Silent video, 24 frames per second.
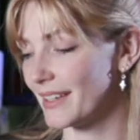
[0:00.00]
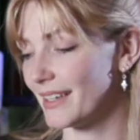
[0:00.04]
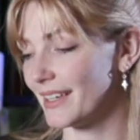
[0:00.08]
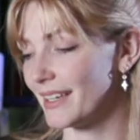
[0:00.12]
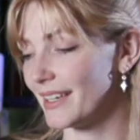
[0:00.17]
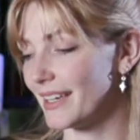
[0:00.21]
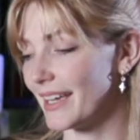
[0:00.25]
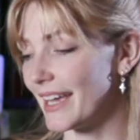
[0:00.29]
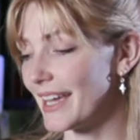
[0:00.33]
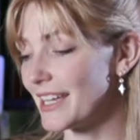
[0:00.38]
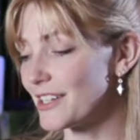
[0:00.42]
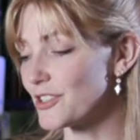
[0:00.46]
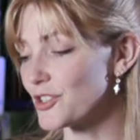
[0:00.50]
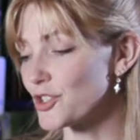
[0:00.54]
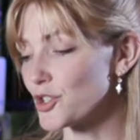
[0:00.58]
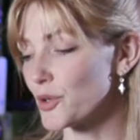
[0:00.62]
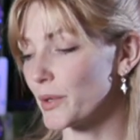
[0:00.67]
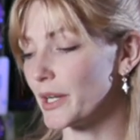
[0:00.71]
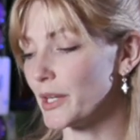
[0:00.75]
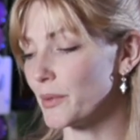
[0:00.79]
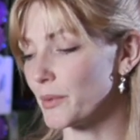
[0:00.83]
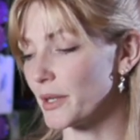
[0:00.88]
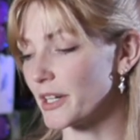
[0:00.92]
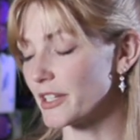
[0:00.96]
Hit
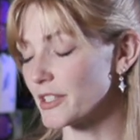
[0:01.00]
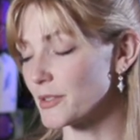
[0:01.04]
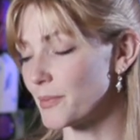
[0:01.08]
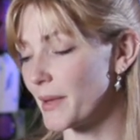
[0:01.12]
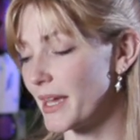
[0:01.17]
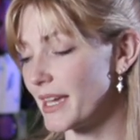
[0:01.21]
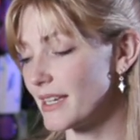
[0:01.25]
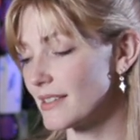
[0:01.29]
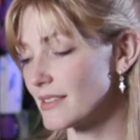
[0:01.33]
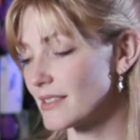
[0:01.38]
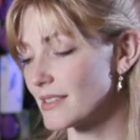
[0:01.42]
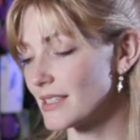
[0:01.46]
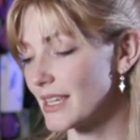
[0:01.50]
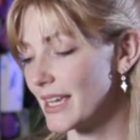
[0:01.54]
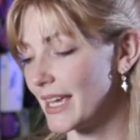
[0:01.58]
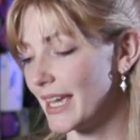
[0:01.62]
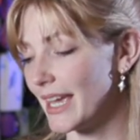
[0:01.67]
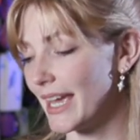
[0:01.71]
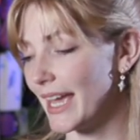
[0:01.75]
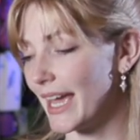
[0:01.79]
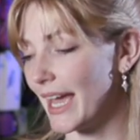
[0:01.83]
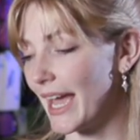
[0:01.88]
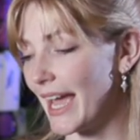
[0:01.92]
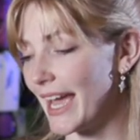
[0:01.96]
Join Workspace,
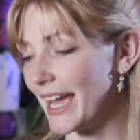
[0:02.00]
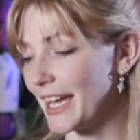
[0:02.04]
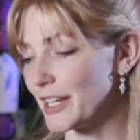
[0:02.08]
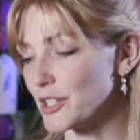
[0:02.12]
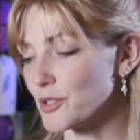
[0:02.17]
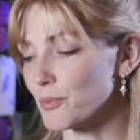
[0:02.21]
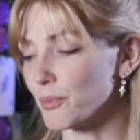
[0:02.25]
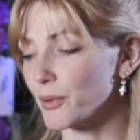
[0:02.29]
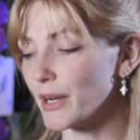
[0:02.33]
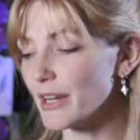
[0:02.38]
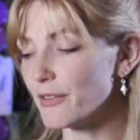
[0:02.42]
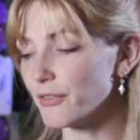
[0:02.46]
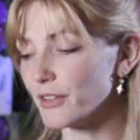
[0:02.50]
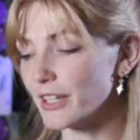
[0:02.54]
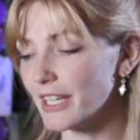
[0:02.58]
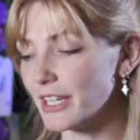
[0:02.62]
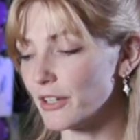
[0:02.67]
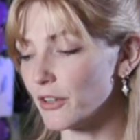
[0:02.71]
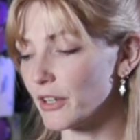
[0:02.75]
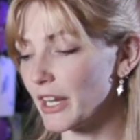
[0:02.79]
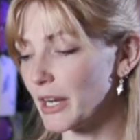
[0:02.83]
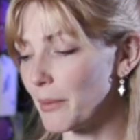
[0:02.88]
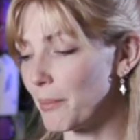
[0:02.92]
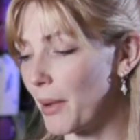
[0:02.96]
and briefly you'll
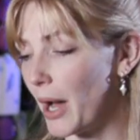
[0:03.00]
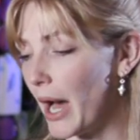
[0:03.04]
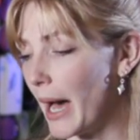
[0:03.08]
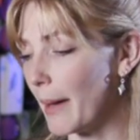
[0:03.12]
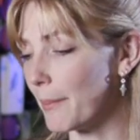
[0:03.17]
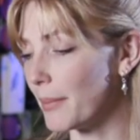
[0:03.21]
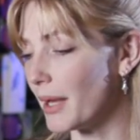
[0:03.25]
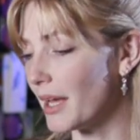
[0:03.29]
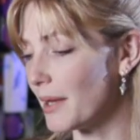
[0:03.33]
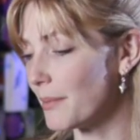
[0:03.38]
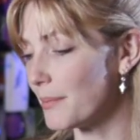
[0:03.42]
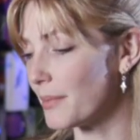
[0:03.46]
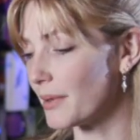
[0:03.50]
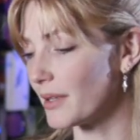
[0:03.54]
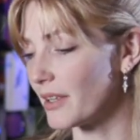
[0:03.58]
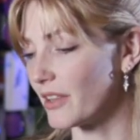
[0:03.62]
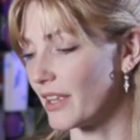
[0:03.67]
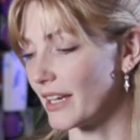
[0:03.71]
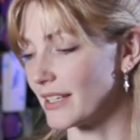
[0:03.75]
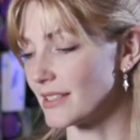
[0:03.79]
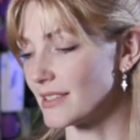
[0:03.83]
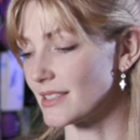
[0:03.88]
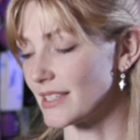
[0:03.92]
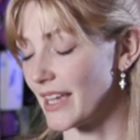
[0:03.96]
get a pop-up
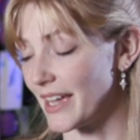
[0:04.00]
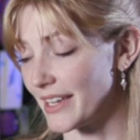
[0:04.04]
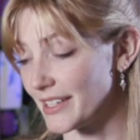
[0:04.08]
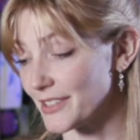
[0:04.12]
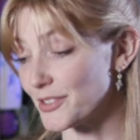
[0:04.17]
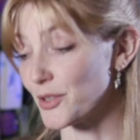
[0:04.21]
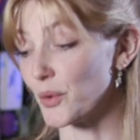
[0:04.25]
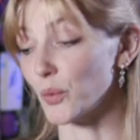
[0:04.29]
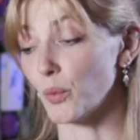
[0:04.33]
that says,